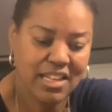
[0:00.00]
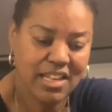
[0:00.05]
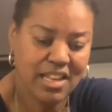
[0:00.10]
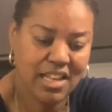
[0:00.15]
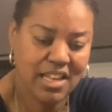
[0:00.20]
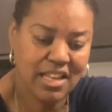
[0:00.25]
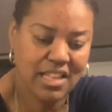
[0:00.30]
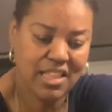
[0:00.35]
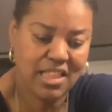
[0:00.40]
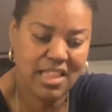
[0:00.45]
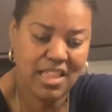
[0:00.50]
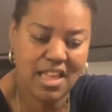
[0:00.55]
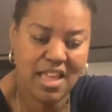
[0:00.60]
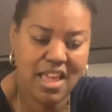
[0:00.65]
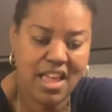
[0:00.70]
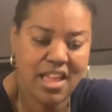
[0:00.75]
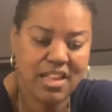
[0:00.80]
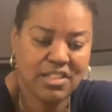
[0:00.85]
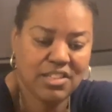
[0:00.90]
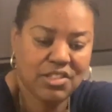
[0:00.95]
like
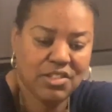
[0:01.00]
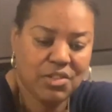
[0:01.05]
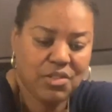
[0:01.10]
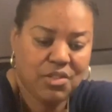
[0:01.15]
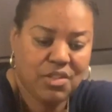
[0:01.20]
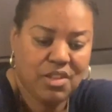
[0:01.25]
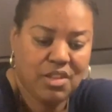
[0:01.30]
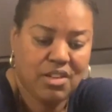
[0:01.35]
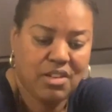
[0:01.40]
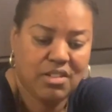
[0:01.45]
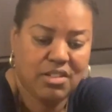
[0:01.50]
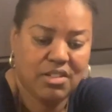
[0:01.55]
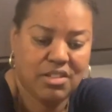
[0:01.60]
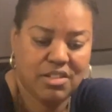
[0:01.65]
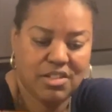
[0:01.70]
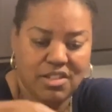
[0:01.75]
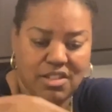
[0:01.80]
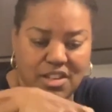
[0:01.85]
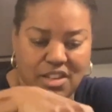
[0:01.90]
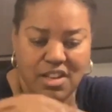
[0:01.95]
that. So
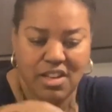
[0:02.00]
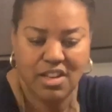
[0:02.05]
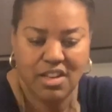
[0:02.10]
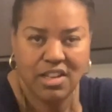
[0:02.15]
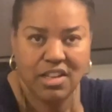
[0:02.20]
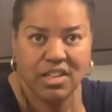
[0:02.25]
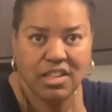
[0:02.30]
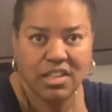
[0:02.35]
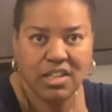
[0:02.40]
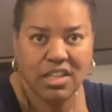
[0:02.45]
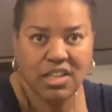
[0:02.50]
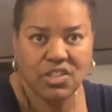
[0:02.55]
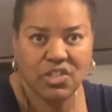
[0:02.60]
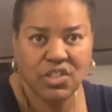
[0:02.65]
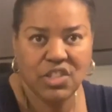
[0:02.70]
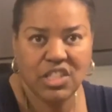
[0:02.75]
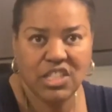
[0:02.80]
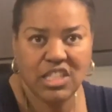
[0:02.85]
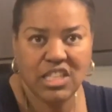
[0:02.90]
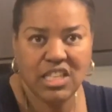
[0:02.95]
can you
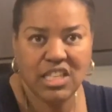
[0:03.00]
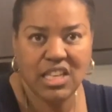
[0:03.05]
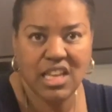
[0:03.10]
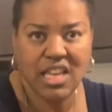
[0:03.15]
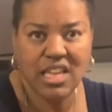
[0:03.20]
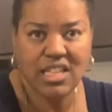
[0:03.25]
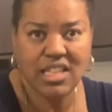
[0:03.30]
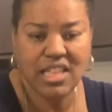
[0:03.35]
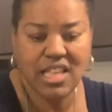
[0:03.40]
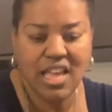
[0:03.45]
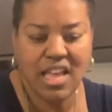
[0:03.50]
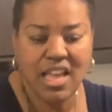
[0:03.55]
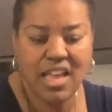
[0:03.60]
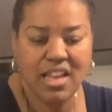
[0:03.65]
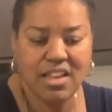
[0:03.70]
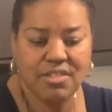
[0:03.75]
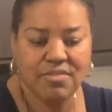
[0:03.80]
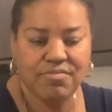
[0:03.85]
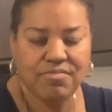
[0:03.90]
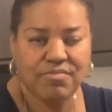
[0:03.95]
see it like
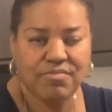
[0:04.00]
that?